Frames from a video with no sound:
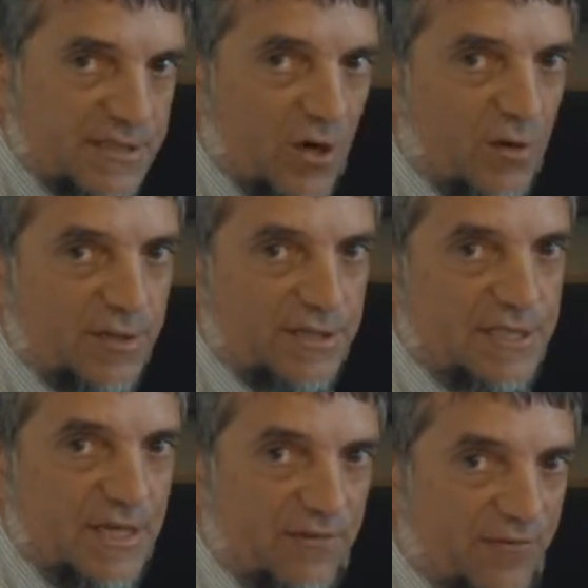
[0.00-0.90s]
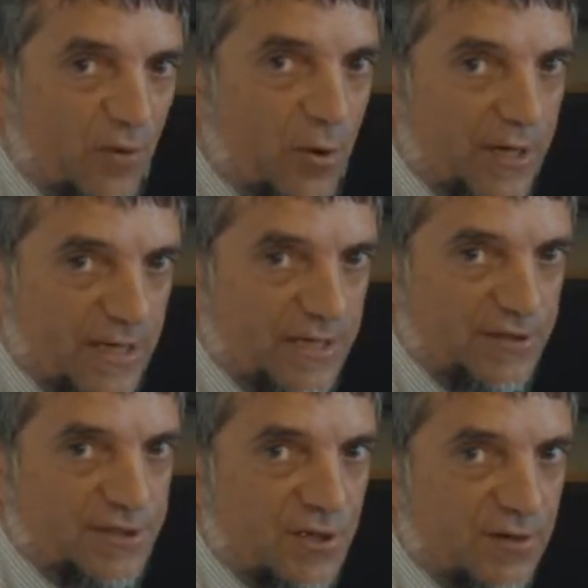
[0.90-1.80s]
called the D40
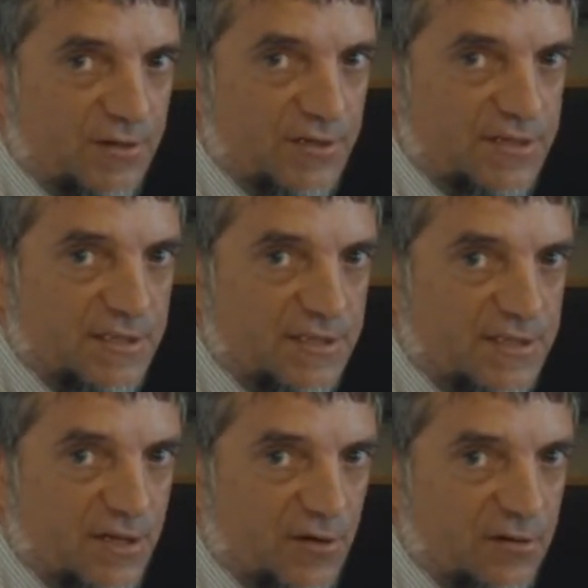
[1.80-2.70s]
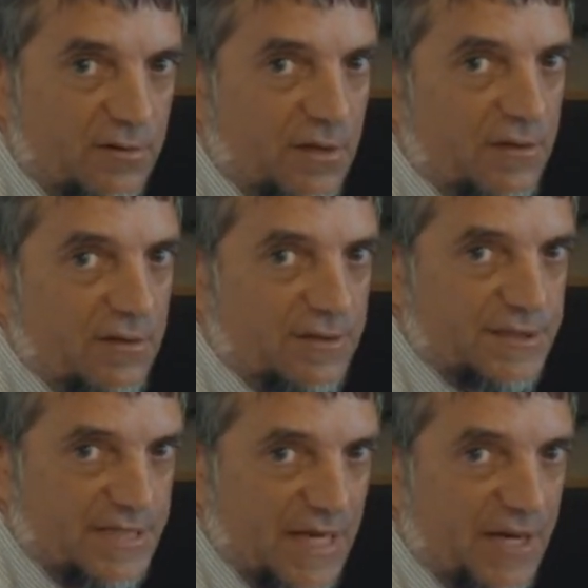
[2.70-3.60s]
insert. This is their
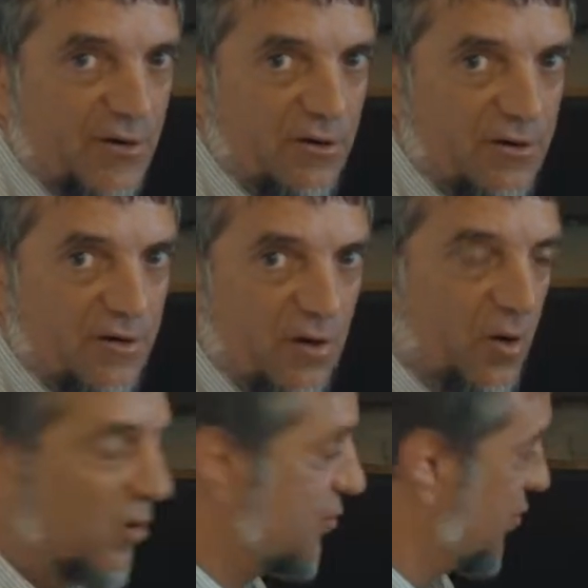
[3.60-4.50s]
standard old